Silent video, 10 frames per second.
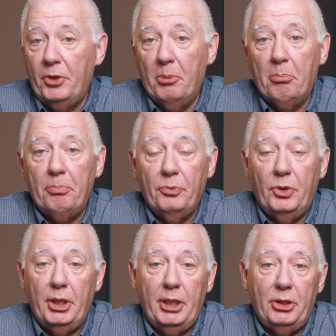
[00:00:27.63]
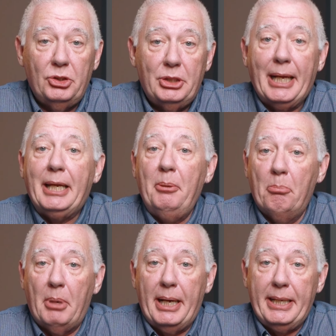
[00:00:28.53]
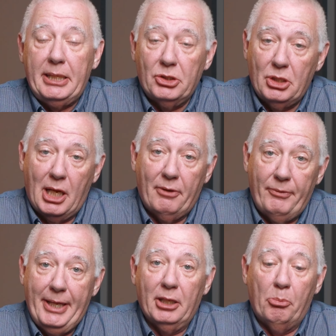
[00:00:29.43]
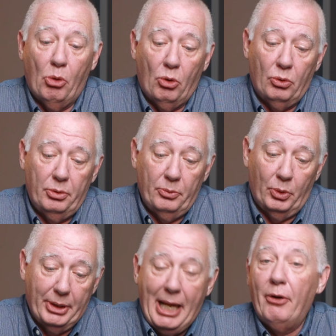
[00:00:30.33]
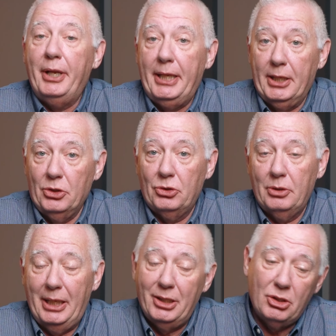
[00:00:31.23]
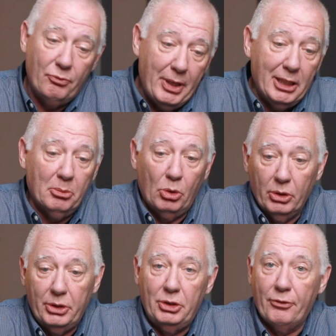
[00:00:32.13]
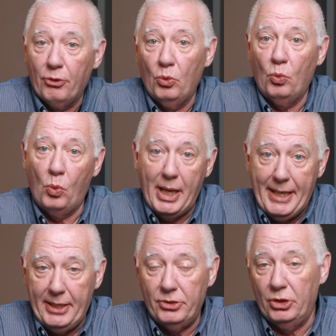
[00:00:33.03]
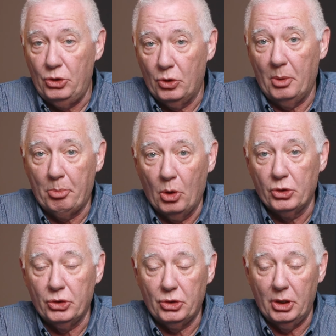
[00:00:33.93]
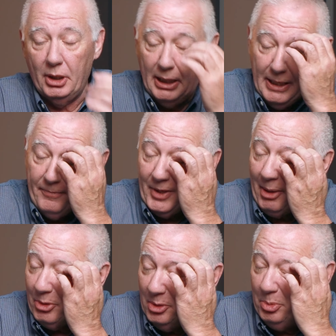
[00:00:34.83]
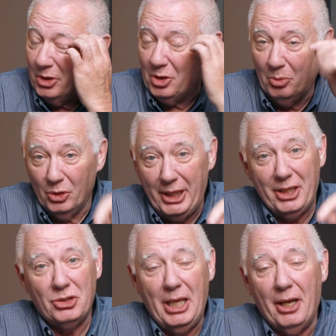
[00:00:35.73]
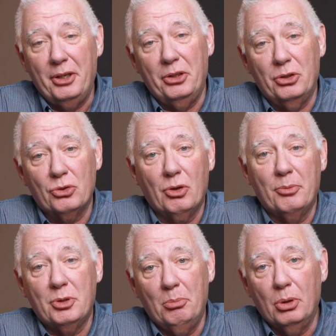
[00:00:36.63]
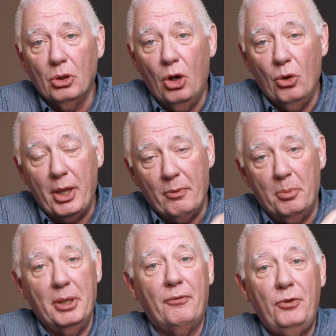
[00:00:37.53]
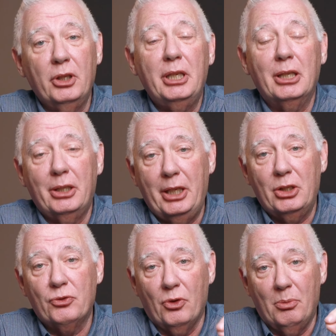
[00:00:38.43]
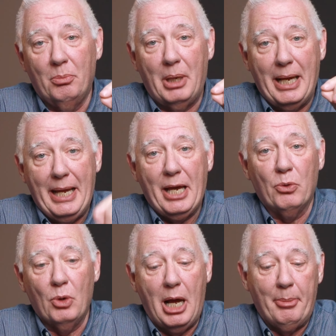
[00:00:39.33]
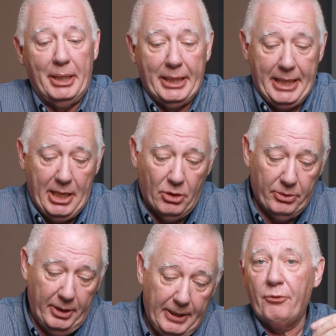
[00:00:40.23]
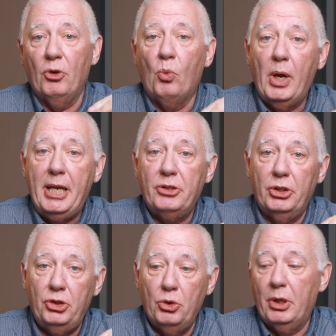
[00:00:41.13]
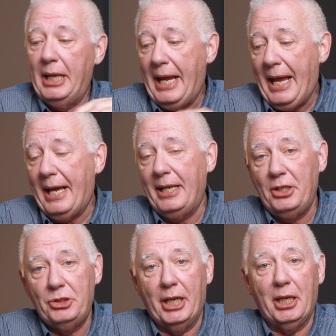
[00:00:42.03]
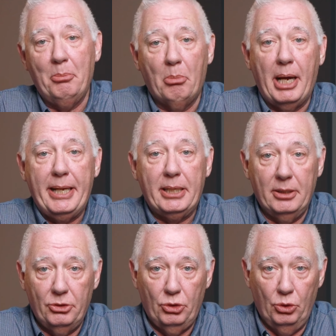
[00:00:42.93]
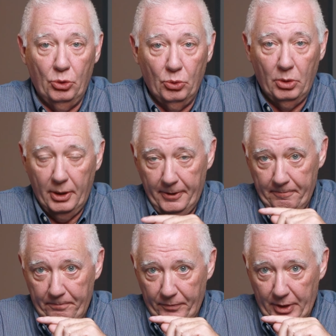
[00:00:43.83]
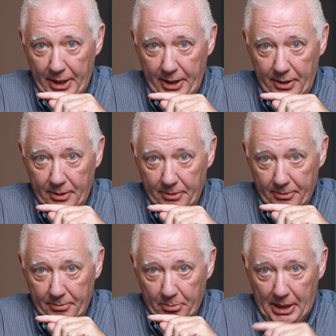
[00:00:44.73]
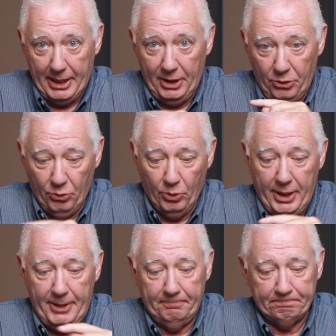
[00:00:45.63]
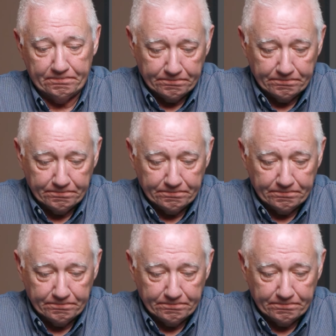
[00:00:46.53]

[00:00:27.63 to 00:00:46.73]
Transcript: the second mic is not available. Well, now it is, and it's available in different ways that you can purchase it. I'm going to put some links down in the description below. They will be affiliate links from my Adorama account, different ways that you can add a second mic to the Pocket 3.